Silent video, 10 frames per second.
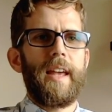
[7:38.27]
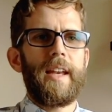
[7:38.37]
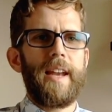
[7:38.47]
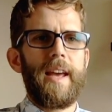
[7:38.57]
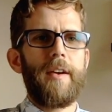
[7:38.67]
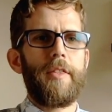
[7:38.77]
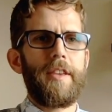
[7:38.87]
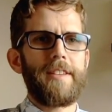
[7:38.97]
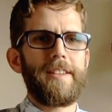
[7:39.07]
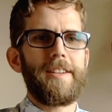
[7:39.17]
And now
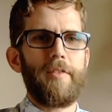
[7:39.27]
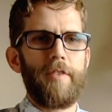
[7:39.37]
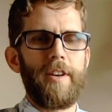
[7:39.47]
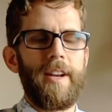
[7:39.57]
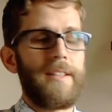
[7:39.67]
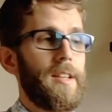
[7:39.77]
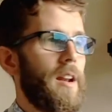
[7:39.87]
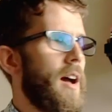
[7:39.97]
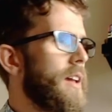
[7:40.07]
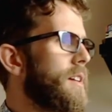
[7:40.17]
things are different. And
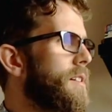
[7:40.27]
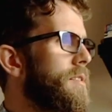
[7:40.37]
tonight,